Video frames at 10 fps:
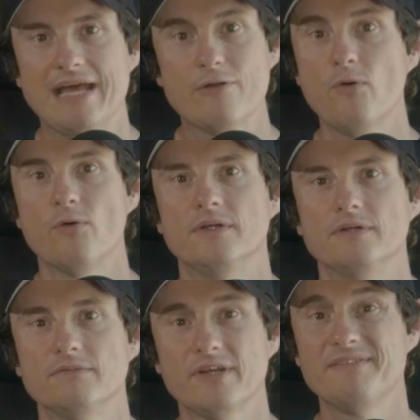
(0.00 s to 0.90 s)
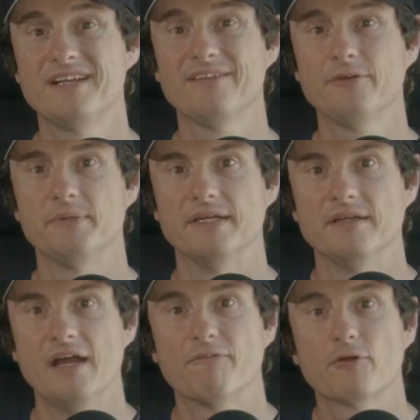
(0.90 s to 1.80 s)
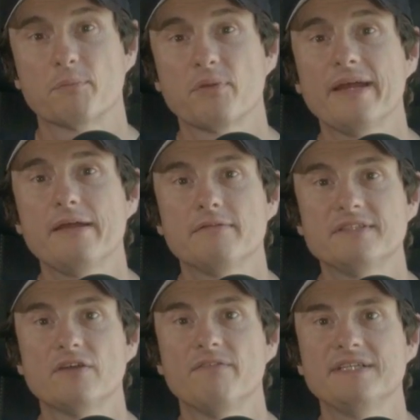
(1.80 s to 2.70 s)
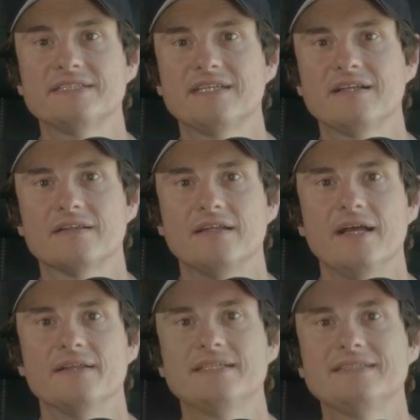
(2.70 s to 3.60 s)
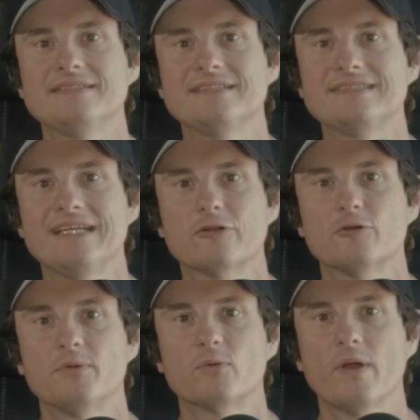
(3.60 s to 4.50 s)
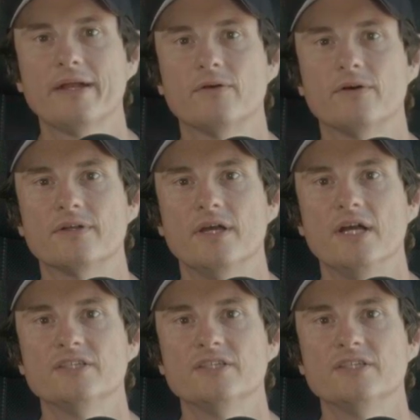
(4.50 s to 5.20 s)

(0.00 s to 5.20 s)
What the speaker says: at all, not even a little bit. For a player of his obvious talent, this is a terrible record.